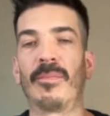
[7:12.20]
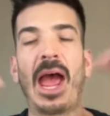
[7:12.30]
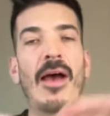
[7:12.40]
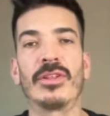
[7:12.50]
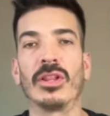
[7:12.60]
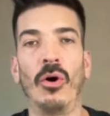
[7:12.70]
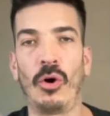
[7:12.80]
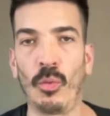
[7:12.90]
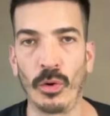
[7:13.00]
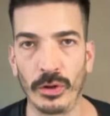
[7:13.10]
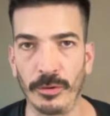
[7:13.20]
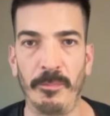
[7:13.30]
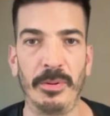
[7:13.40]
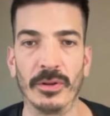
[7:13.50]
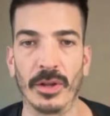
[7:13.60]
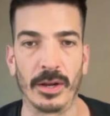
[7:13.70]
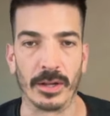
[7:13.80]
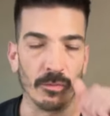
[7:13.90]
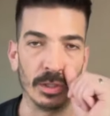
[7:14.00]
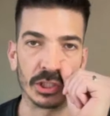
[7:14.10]
having the whole world built on
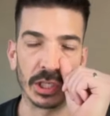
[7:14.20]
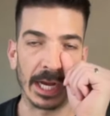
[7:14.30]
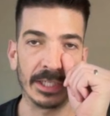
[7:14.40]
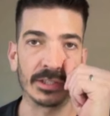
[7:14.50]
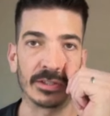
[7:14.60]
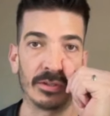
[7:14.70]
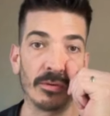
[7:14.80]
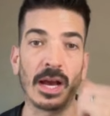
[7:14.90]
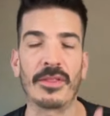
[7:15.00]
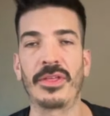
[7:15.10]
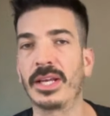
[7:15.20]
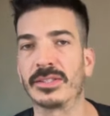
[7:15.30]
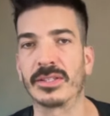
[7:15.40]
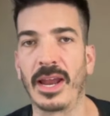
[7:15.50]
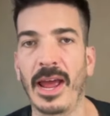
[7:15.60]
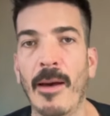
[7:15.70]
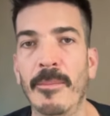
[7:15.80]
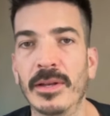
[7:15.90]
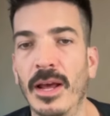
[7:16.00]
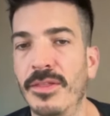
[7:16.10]
it, which I just do not think is going to
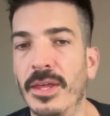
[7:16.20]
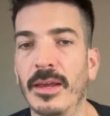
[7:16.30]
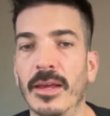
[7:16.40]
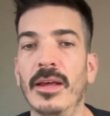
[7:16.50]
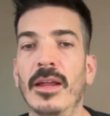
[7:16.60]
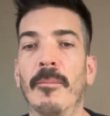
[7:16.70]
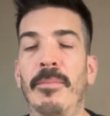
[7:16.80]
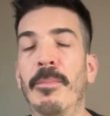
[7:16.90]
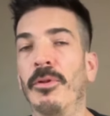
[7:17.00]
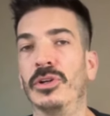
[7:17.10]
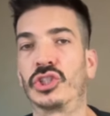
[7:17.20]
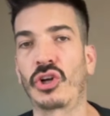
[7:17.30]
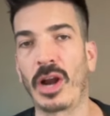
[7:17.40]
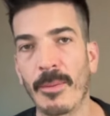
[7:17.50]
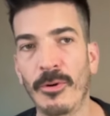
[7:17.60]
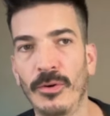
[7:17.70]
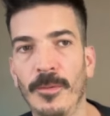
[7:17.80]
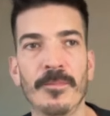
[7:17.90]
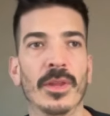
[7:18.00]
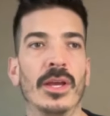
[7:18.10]
happen. I think people are tribal.